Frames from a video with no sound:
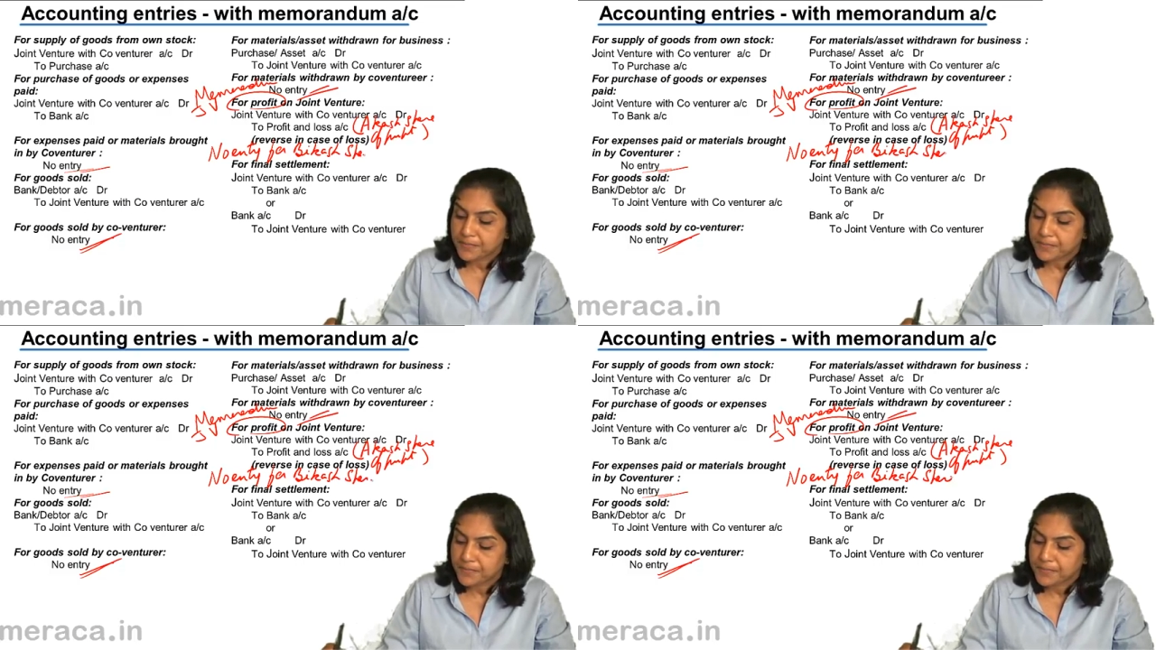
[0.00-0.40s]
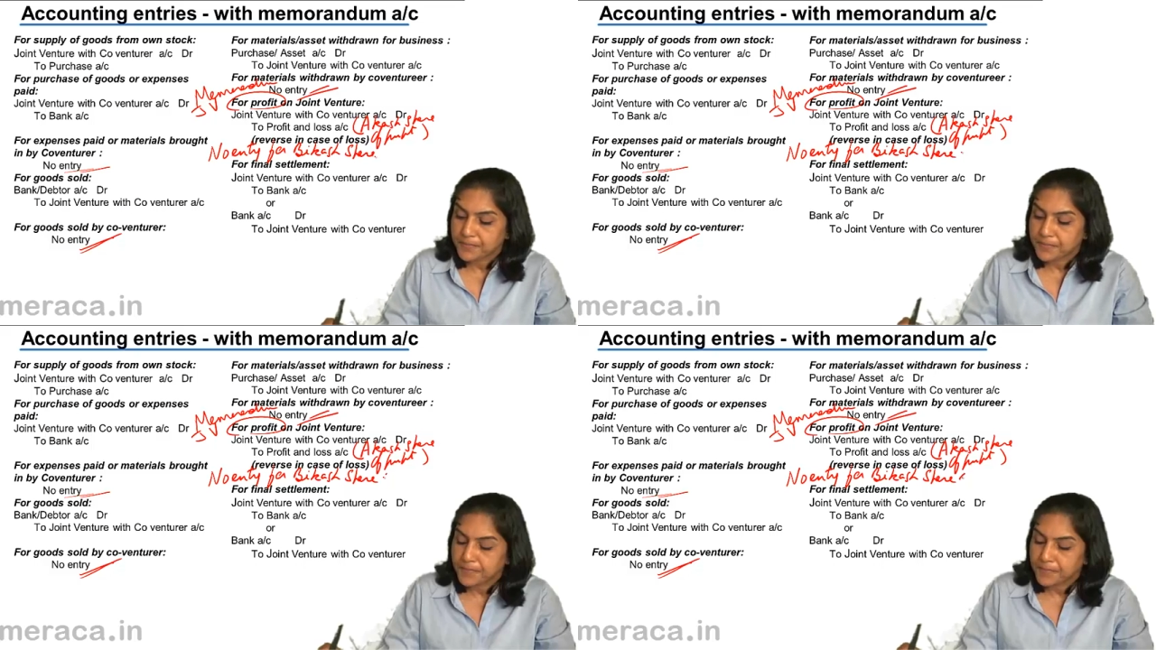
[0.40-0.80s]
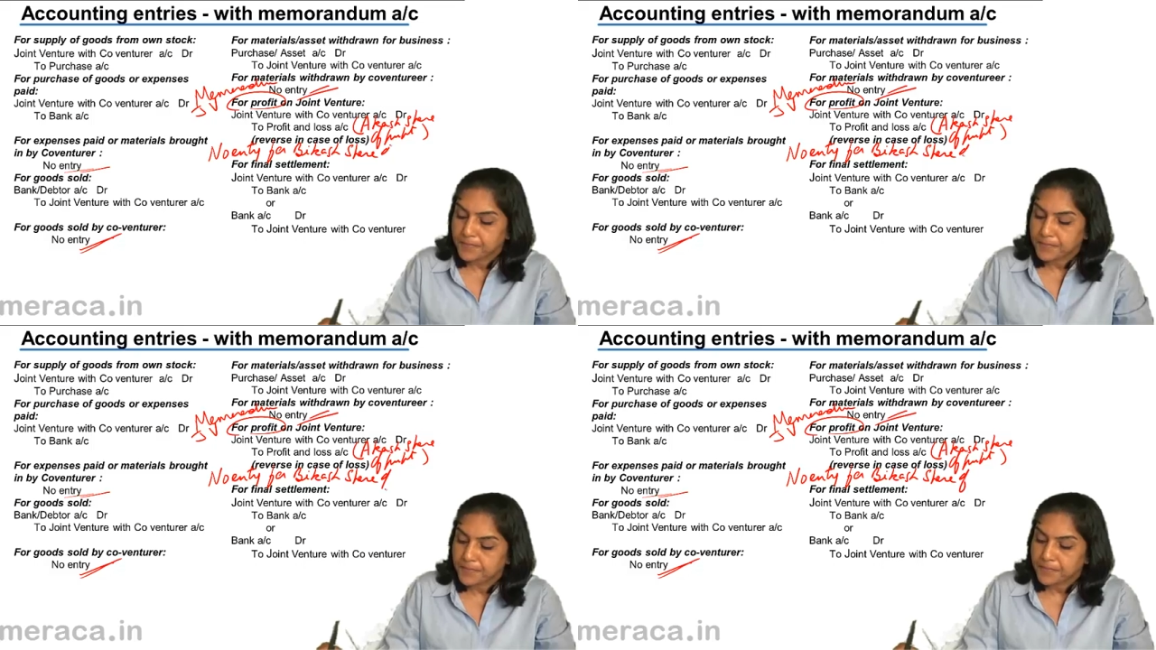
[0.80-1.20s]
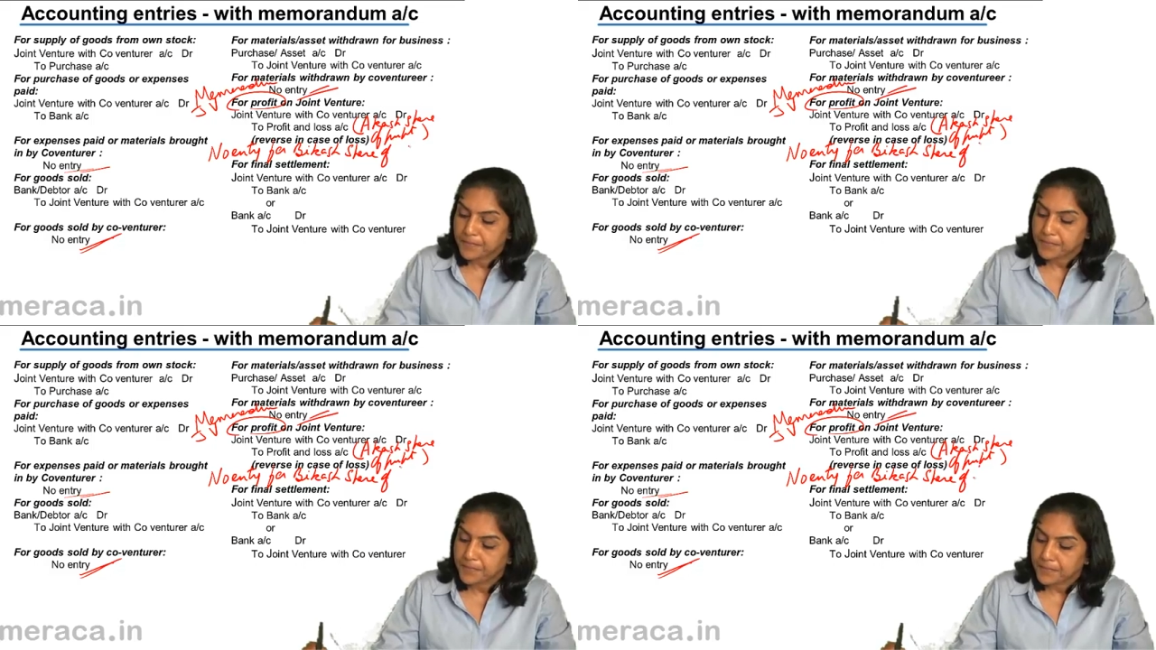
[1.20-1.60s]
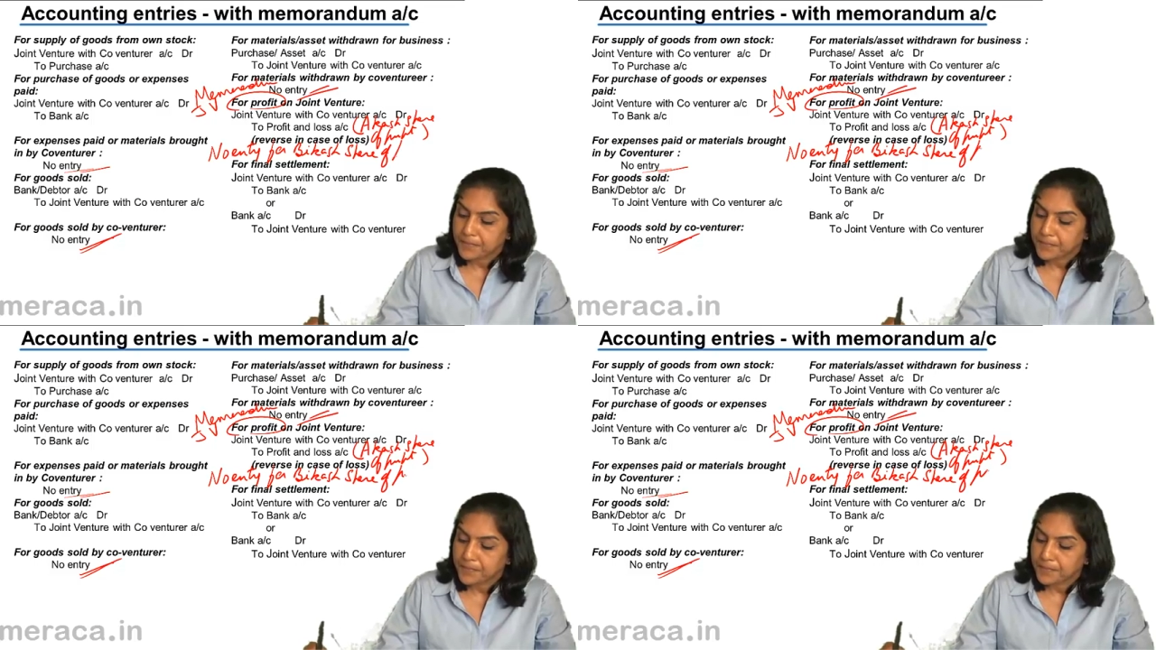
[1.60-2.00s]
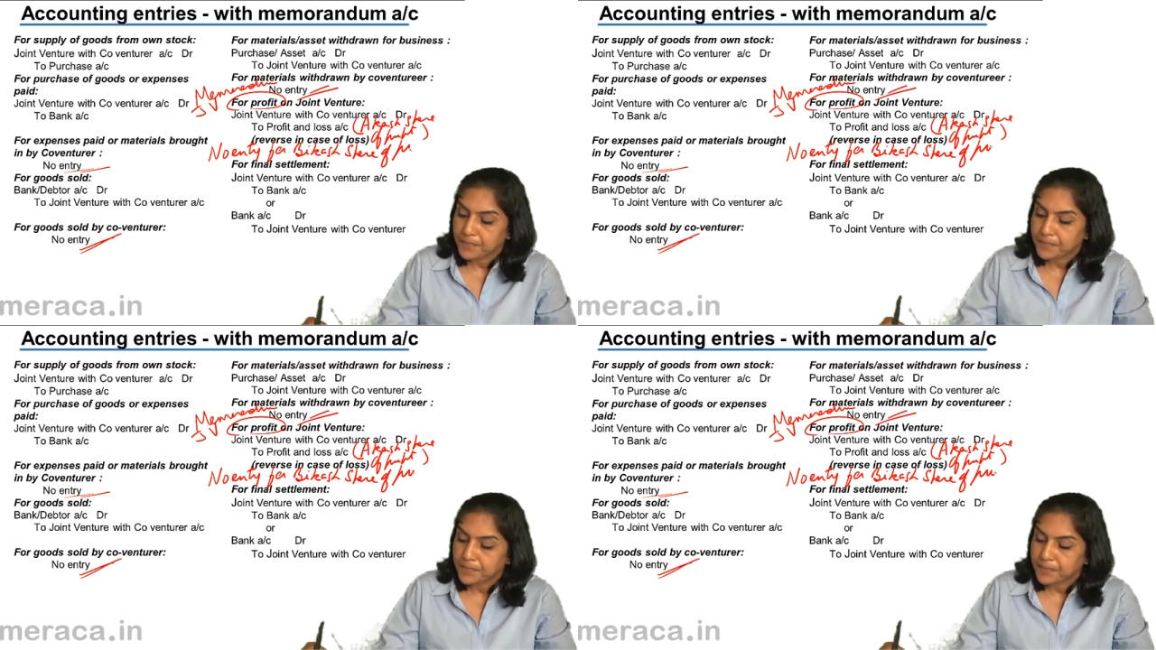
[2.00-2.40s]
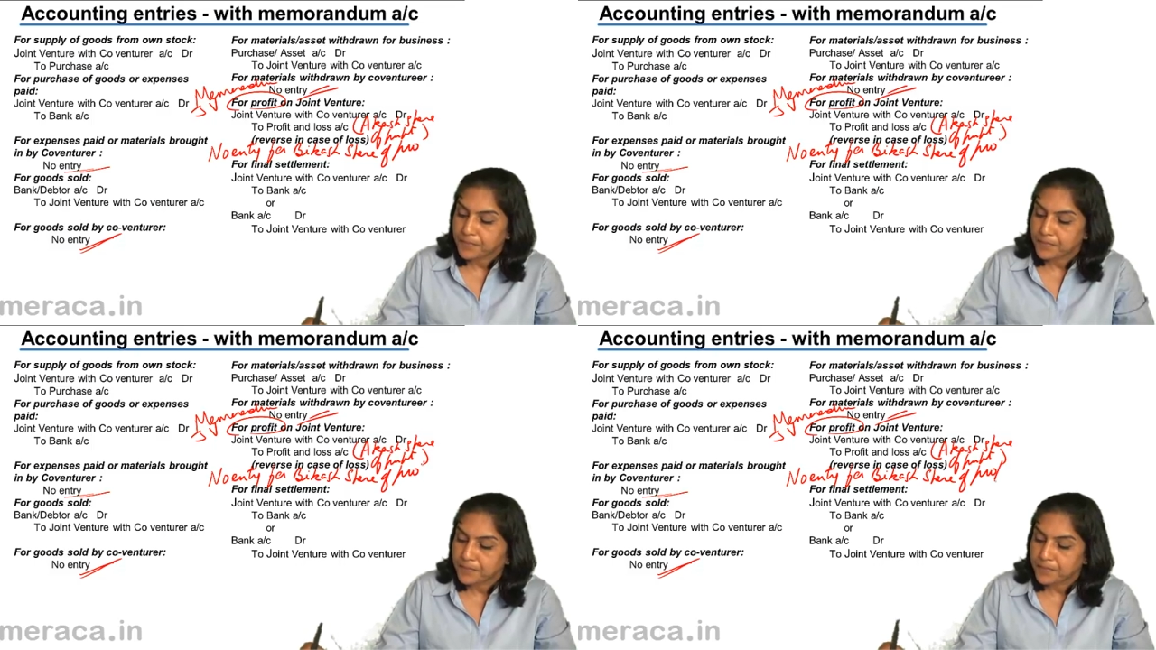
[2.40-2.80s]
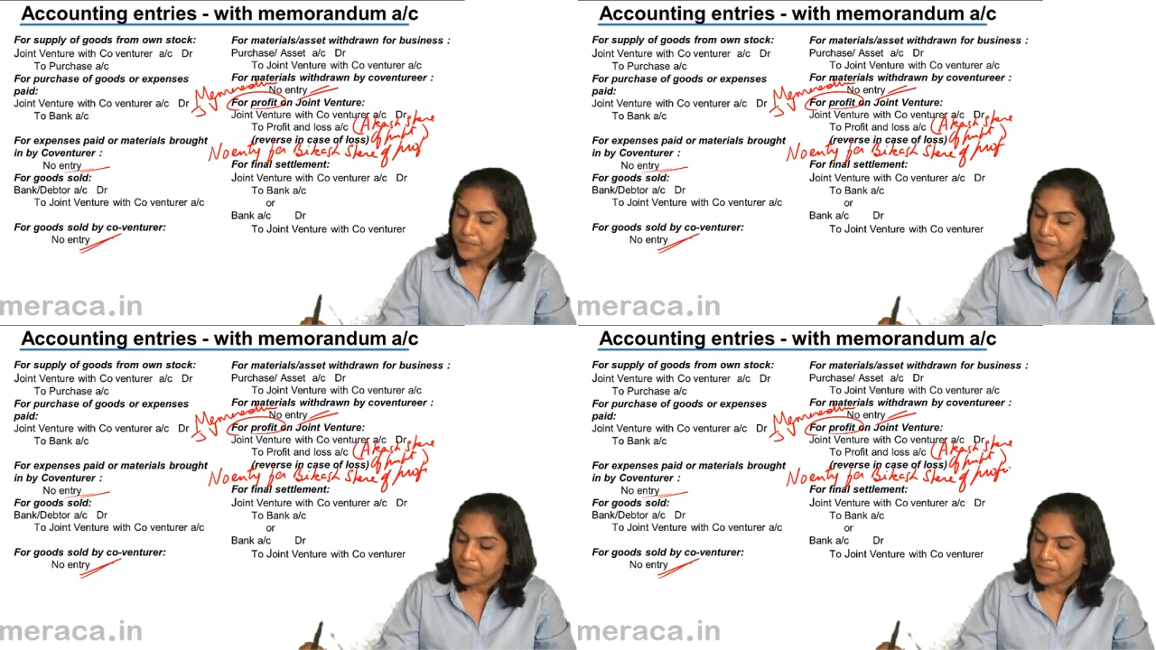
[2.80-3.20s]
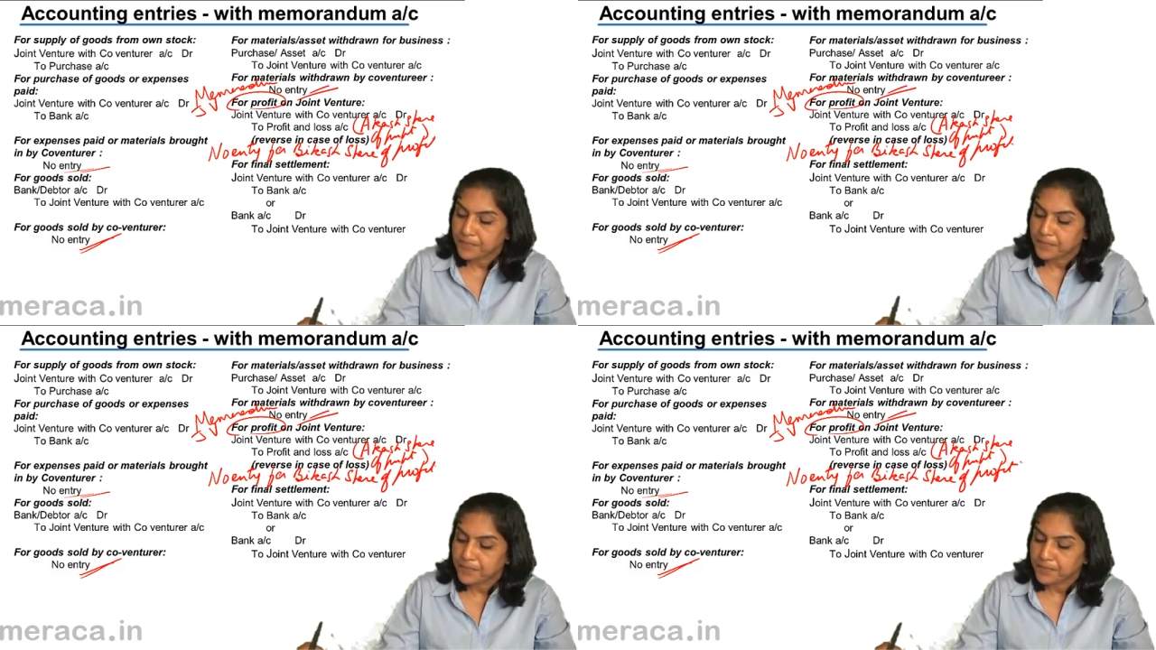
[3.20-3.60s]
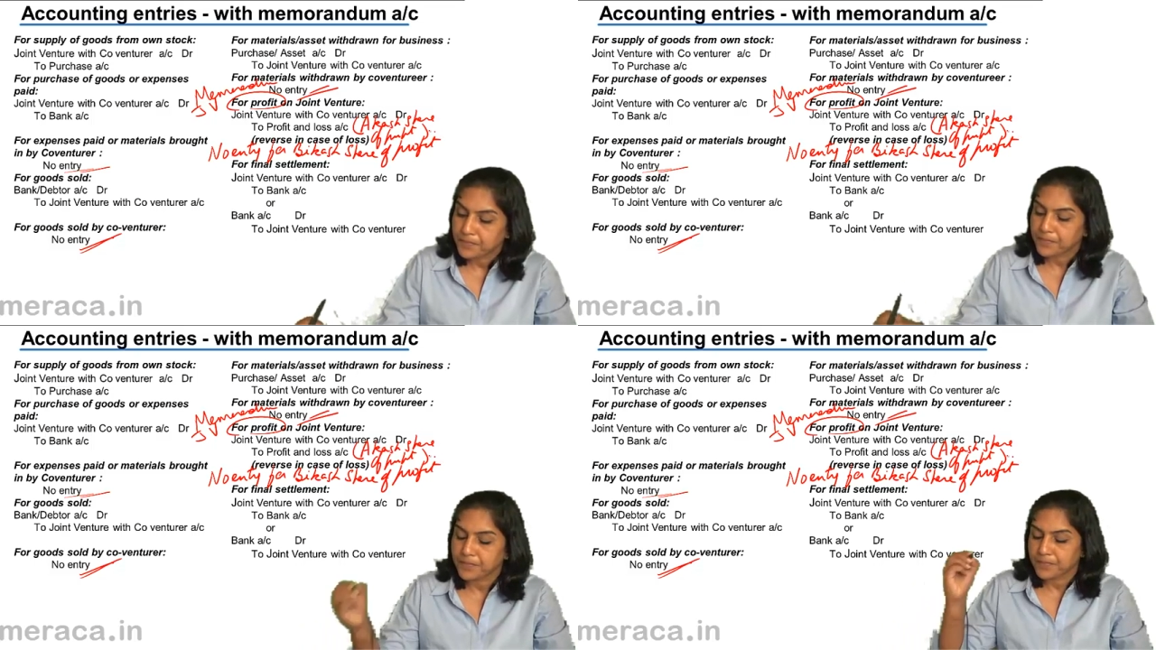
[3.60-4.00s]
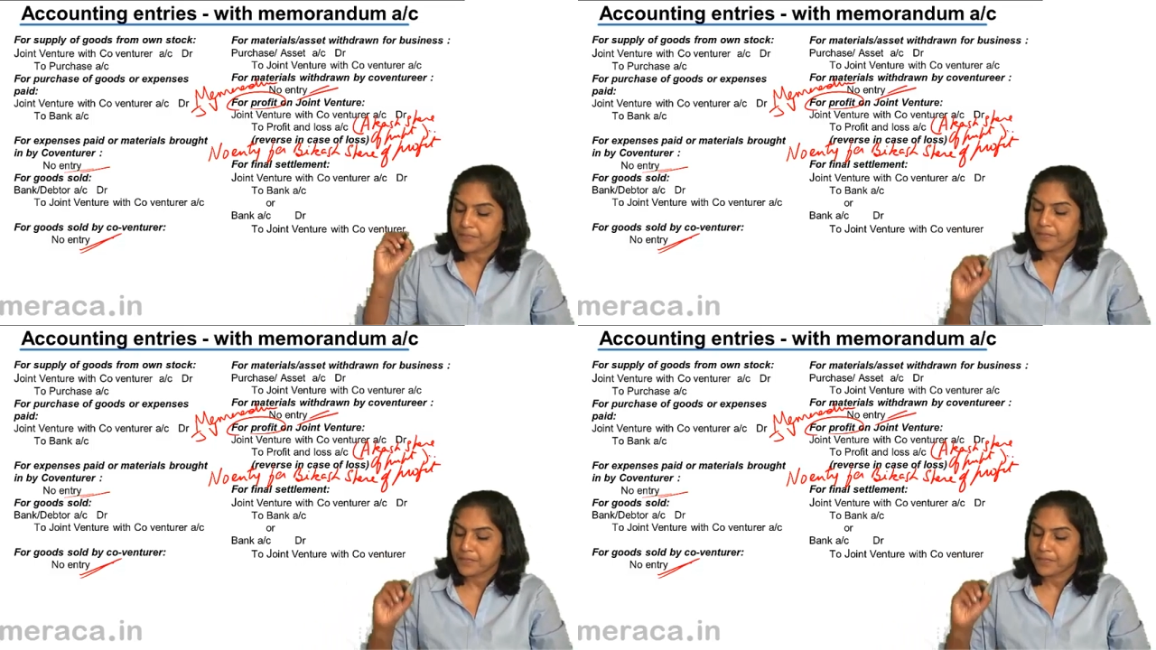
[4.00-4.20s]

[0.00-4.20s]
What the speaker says: Nothing is said.